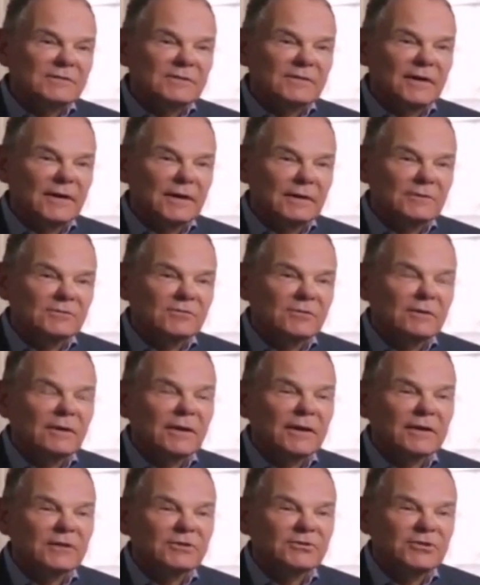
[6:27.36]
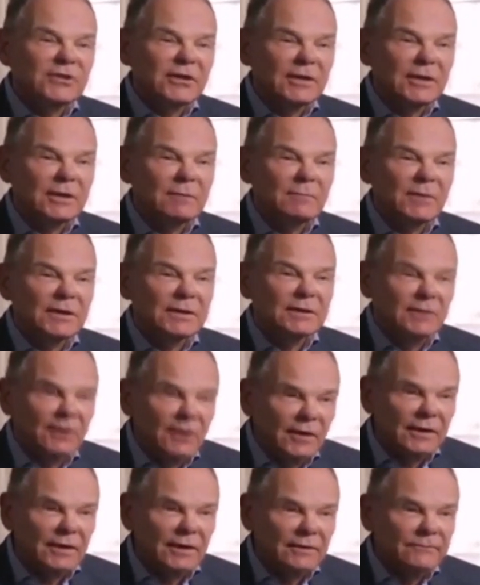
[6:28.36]
thing, sort of like a chicken
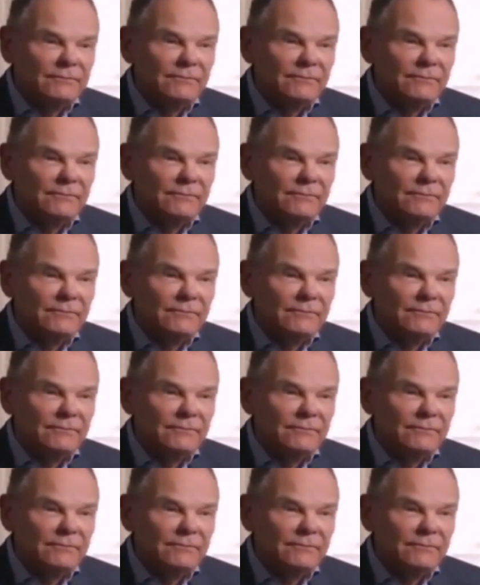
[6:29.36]
McNugget.